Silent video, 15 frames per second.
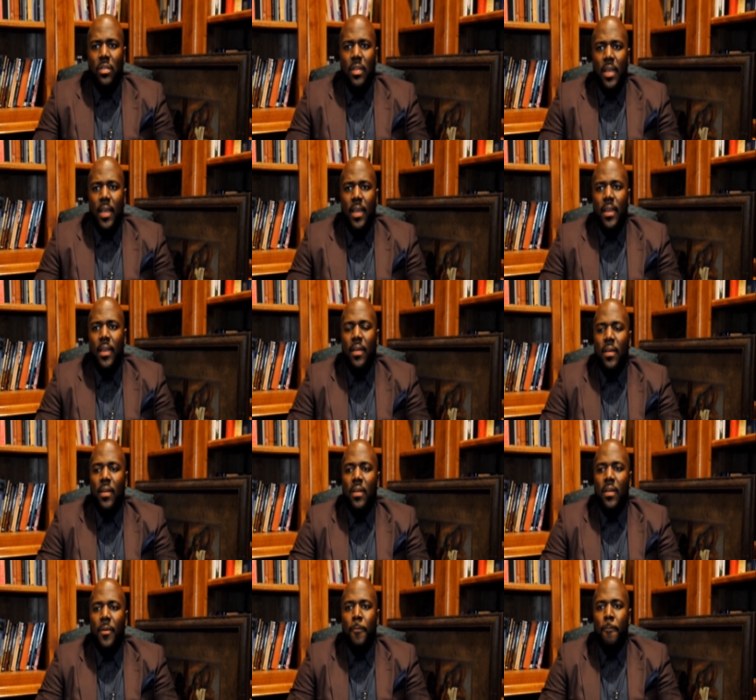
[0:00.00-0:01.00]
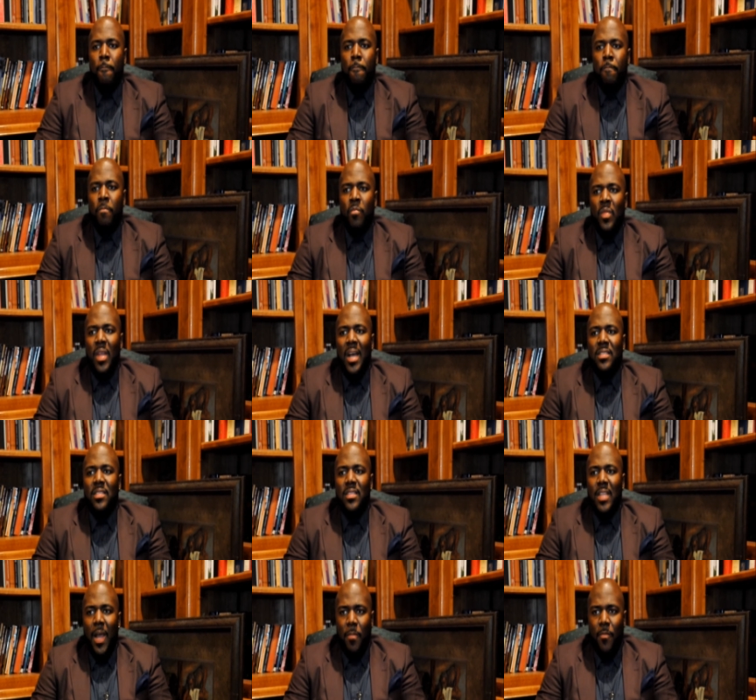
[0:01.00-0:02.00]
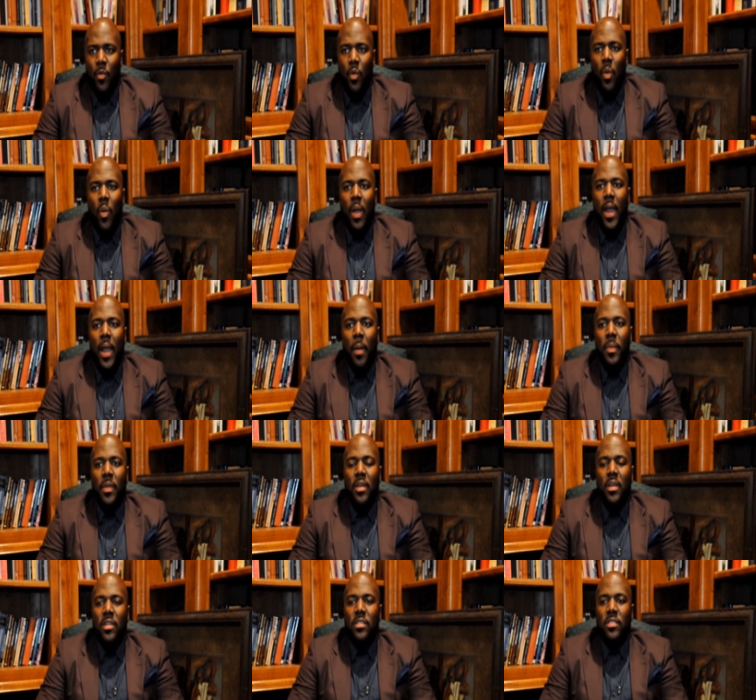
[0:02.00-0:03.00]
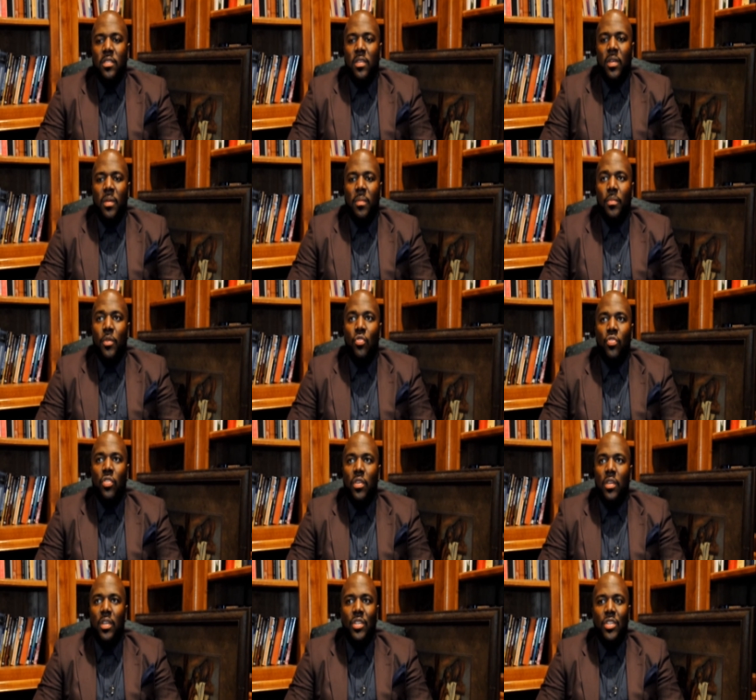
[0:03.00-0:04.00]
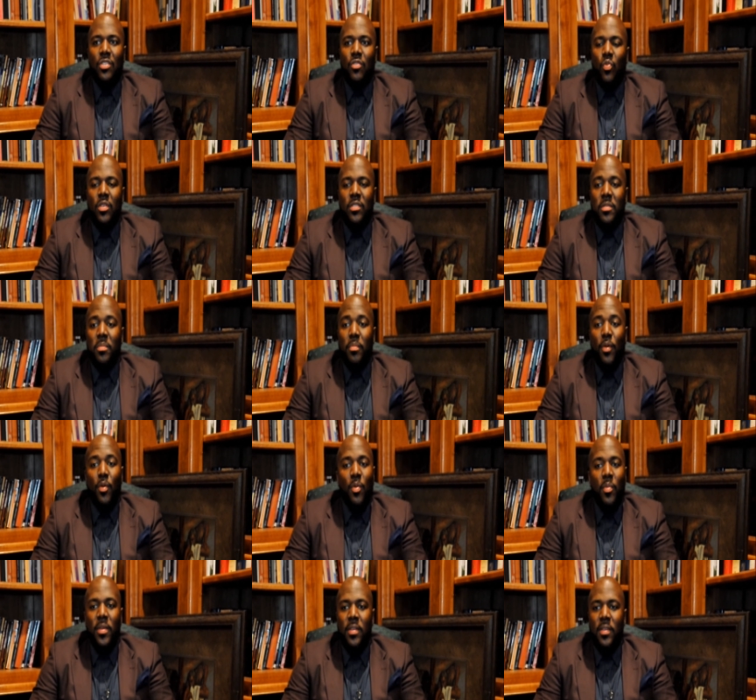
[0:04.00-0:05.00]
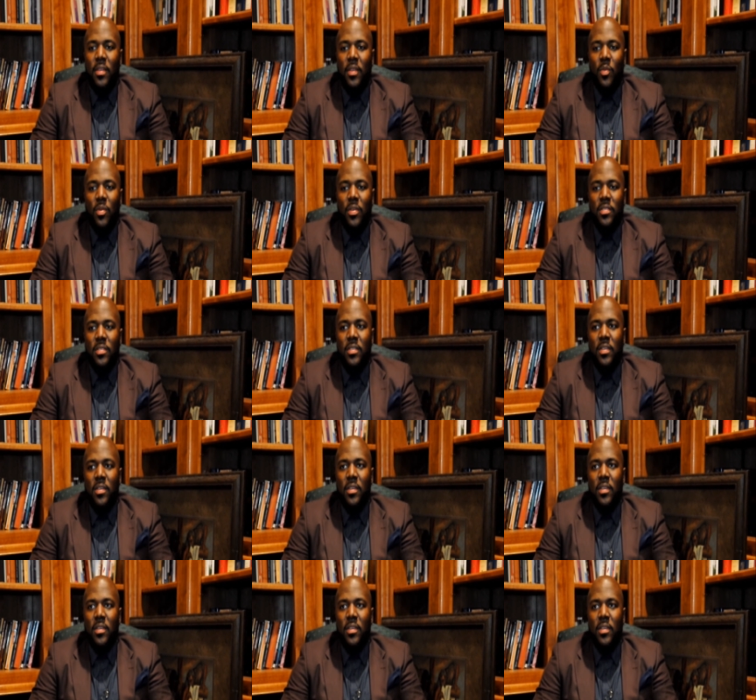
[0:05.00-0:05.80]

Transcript: And I stopped for a while because music, it just wasn't booming. It wasn't,